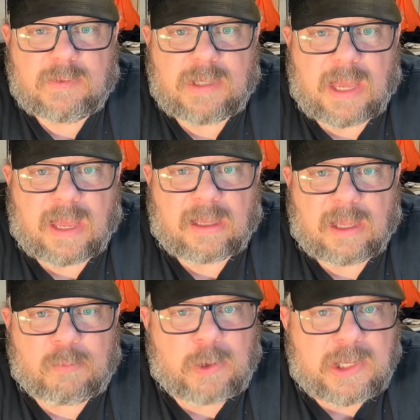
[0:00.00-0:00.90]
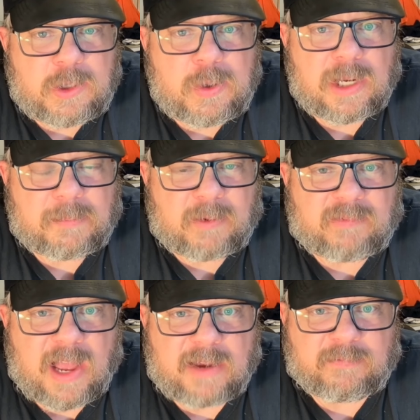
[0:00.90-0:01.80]
Yeah, and what are you going to
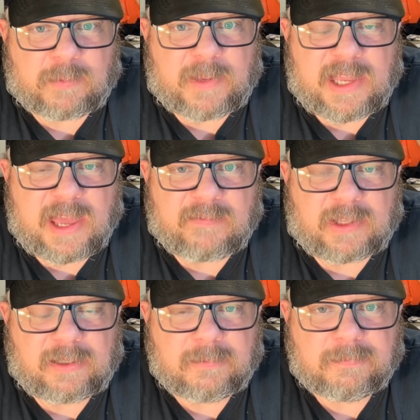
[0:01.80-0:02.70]
provide for me, Kevin?